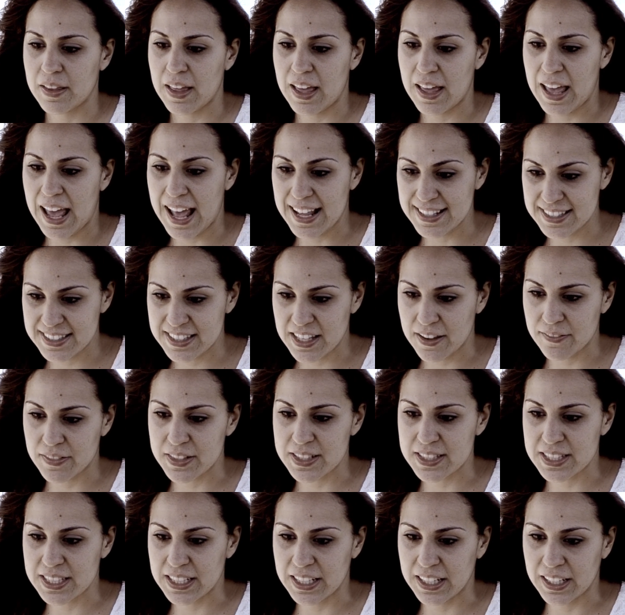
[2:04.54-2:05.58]
At
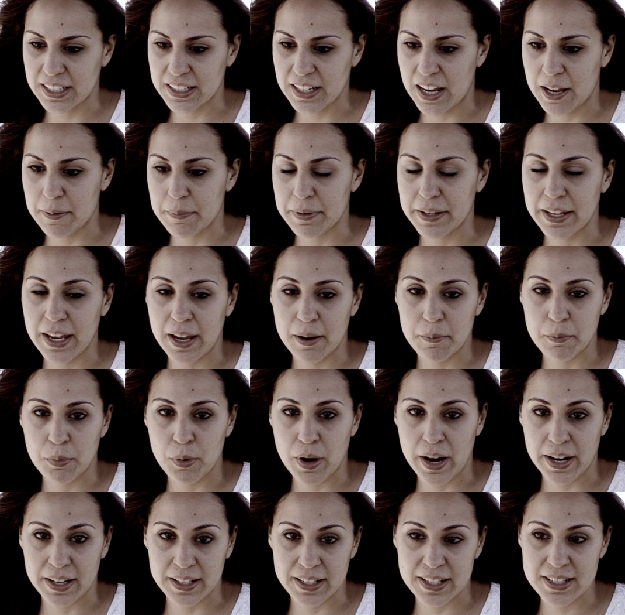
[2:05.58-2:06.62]
17, I became
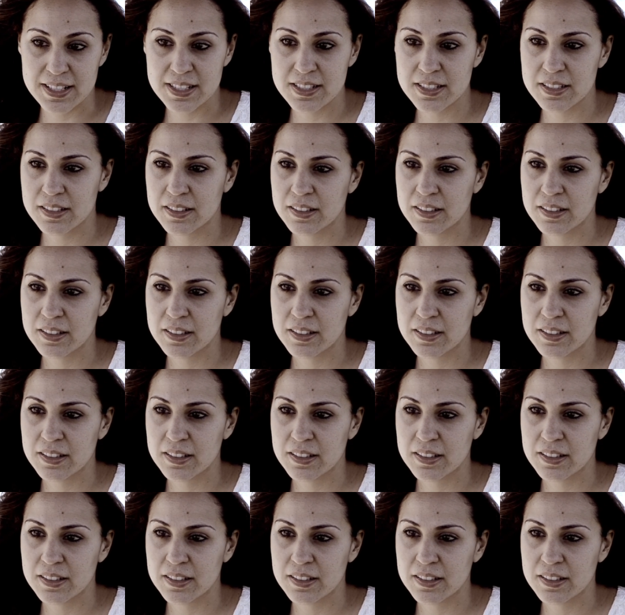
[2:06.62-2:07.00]
pregnant.